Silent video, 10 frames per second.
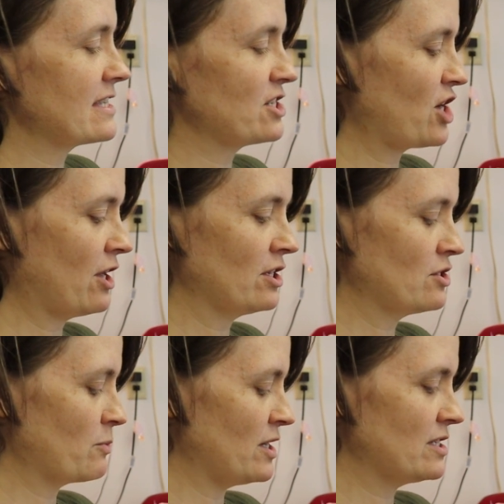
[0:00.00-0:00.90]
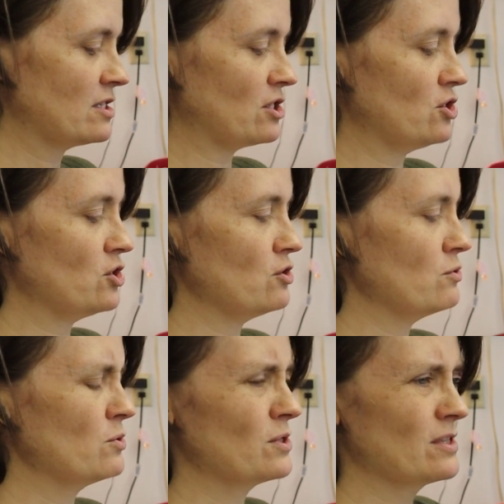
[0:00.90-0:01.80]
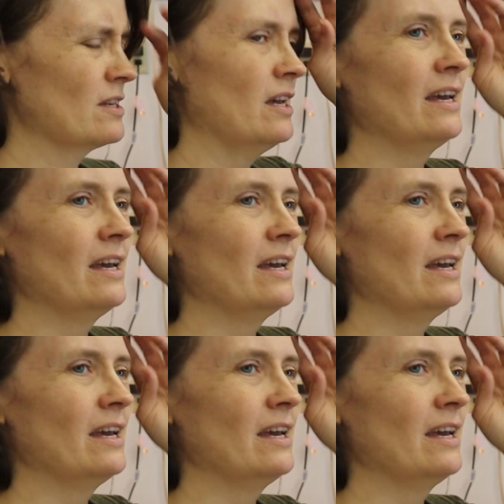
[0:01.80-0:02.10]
The challenge was to choose